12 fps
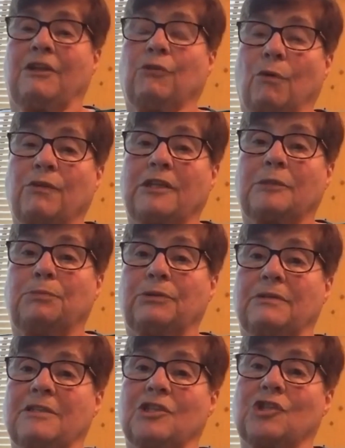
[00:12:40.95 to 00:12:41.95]
their own
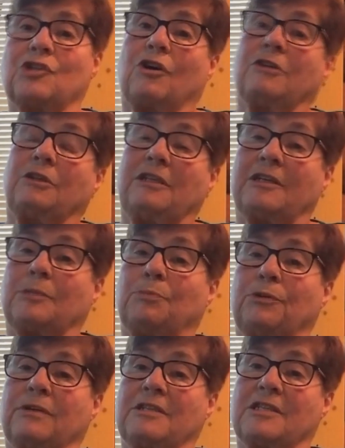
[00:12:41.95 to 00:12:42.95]
experiences are to the
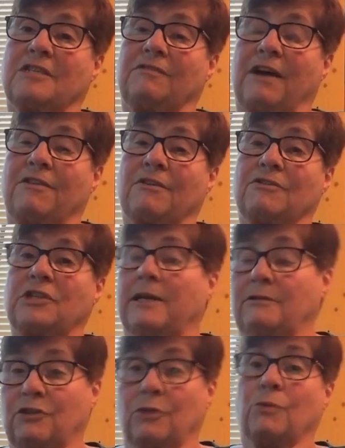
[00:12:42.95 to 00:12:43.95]
experiences of others
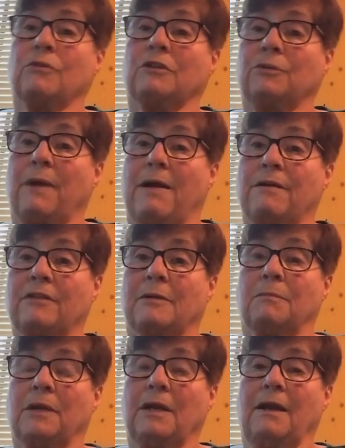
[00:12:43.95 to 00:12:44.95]
and to the world around
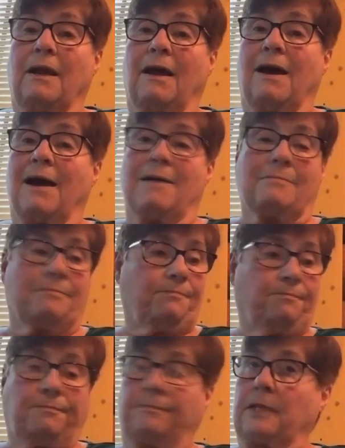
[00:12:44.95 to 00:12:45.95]

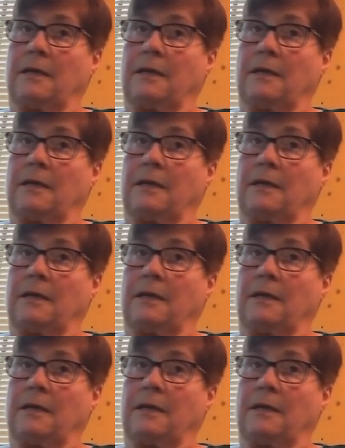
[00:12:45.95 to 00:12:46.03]
them,